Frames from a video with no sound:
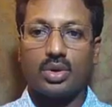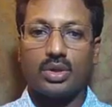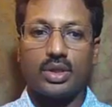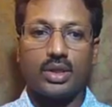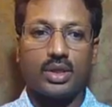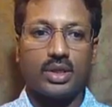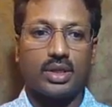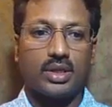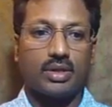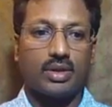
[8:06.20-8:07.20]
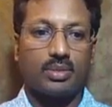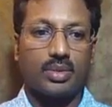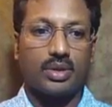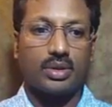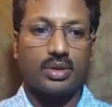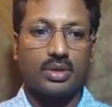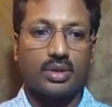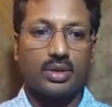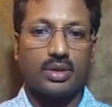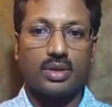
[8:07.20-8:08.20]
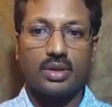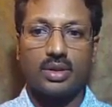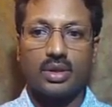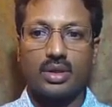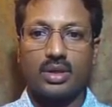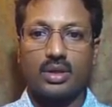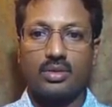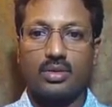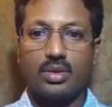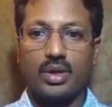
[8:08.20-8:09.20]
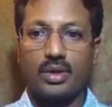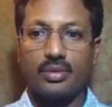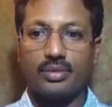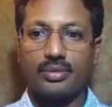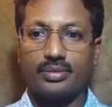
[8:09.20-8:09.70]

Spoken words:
You got the development. Okay.